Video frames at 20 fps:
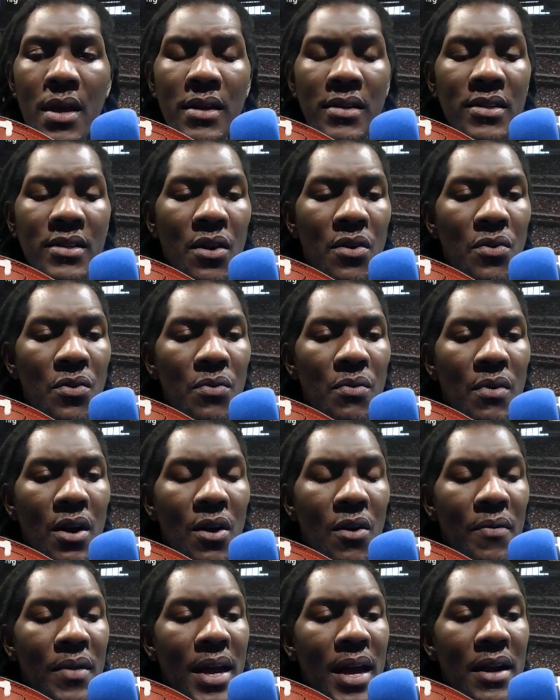So
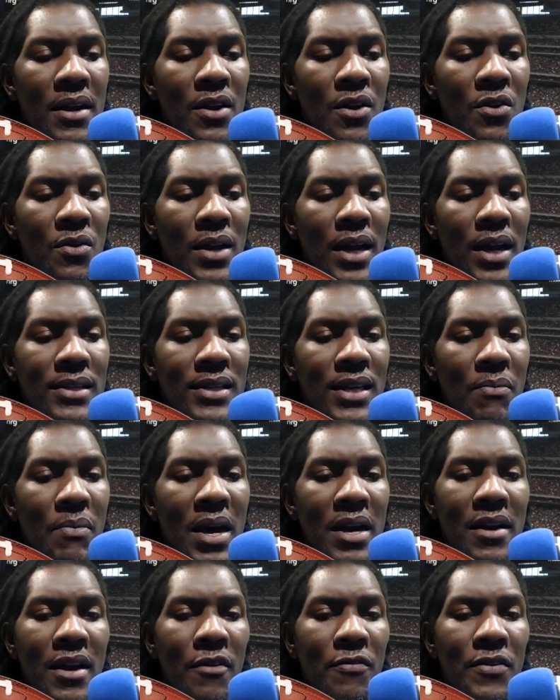on that note, like
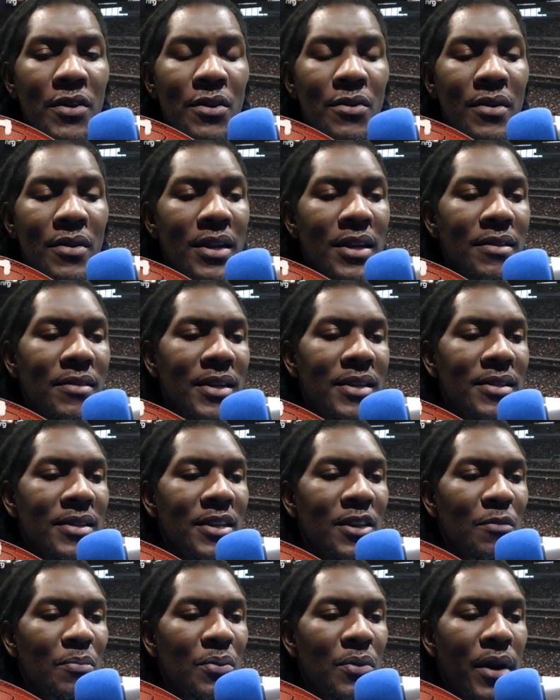my nephew, and he, he
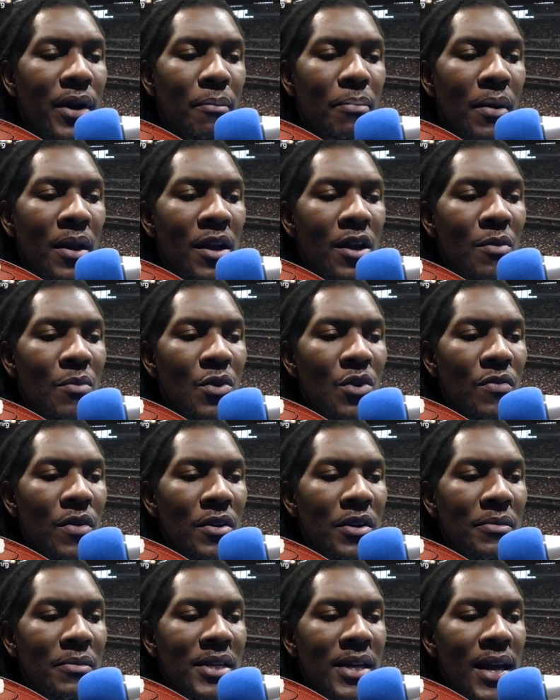still pull that player move
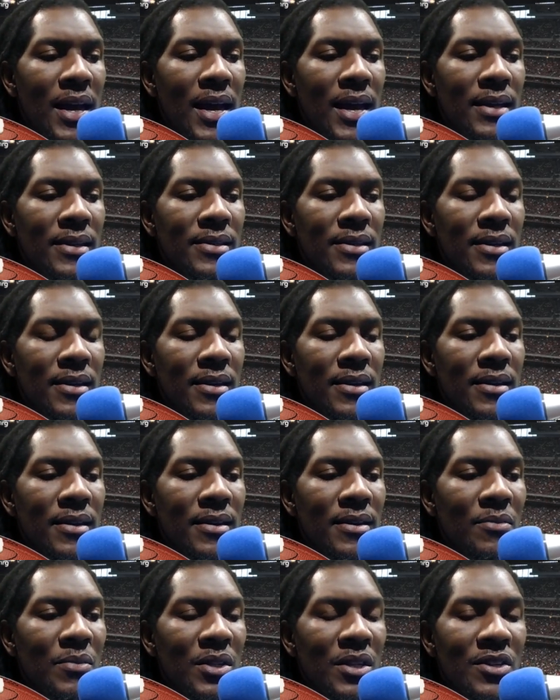on them Jags
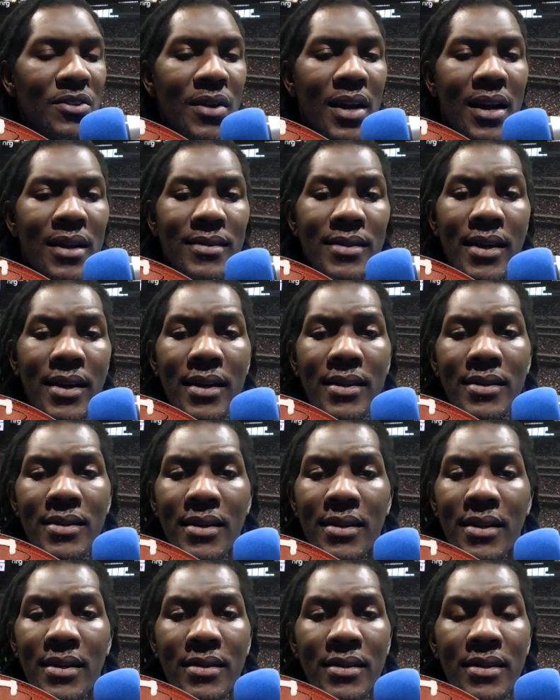uh, with the trash can
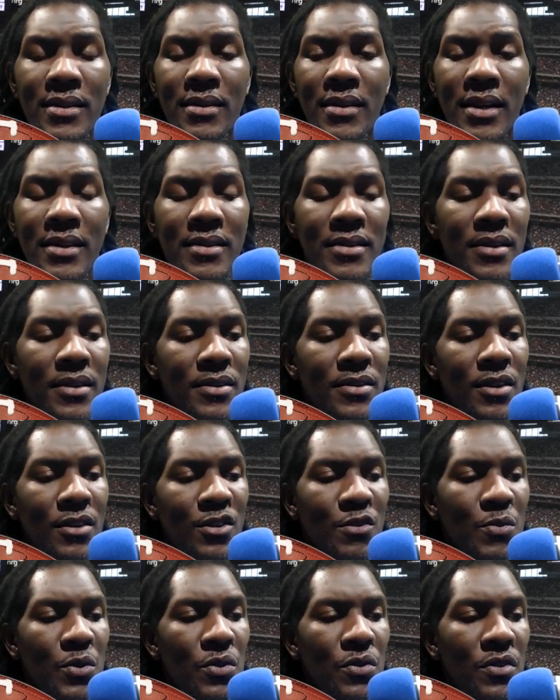shit. That's still, that's still so
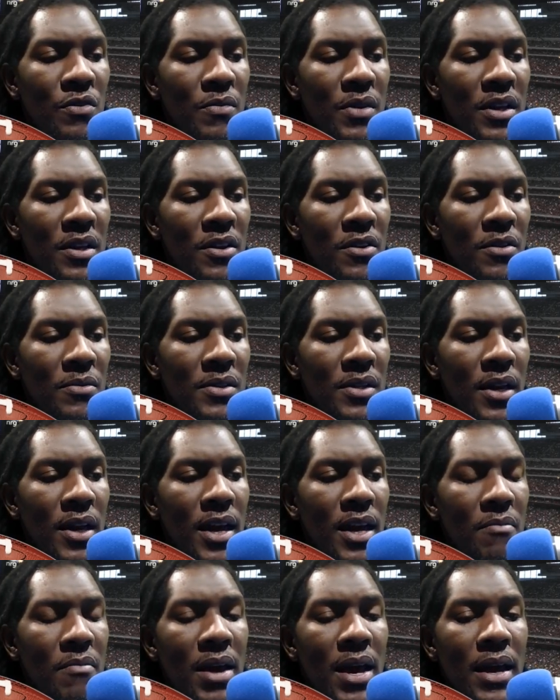smooth to me. You know what I'm saying?
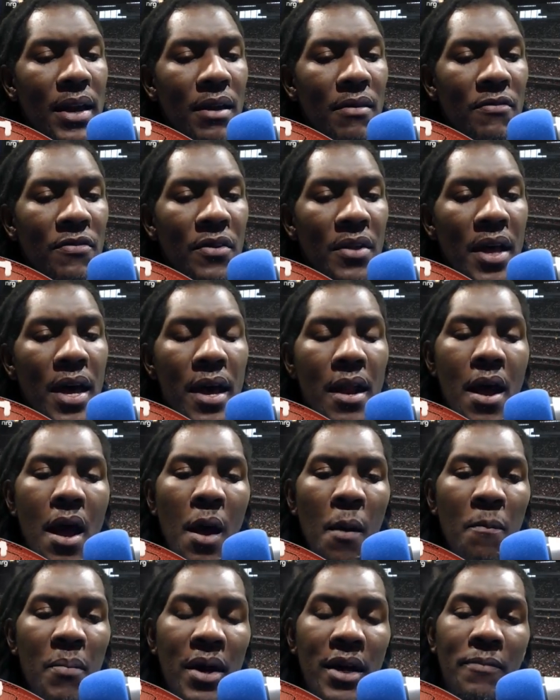I ain't mad at him for that.
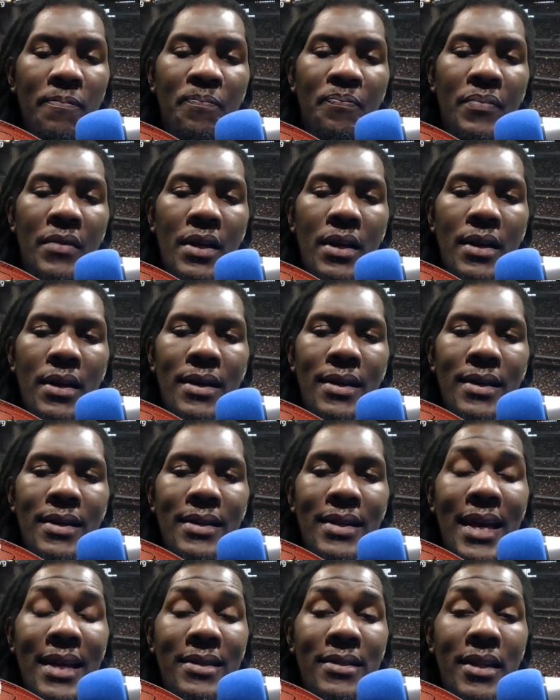But
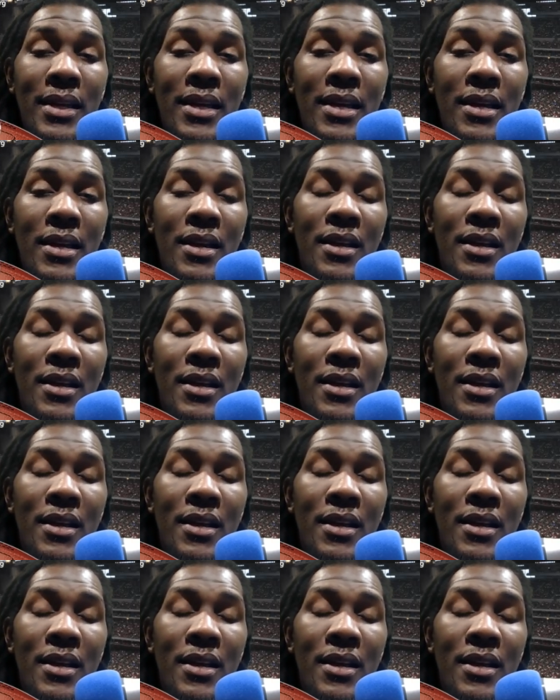that's the